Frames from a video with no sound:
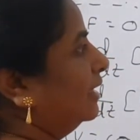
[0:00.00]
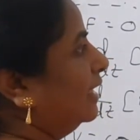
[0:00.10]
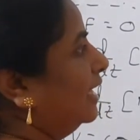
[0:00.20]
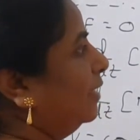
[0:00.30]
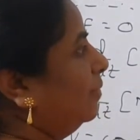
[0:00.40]

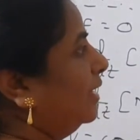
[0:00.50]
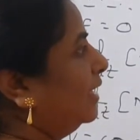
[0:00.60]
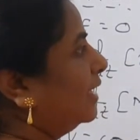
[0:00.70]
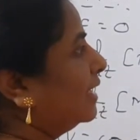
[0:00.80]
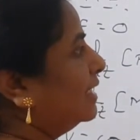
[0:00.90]
Then
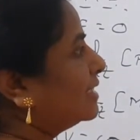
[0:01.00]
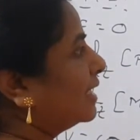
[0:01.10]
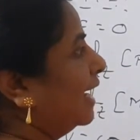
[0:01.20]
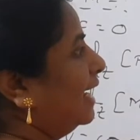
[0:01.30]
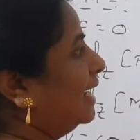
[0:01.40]
immediately,
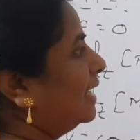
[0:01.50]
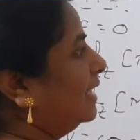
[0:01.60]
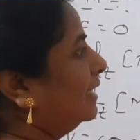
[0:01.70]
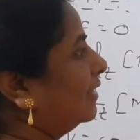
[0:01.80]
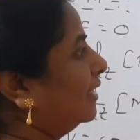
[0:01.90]
slightly,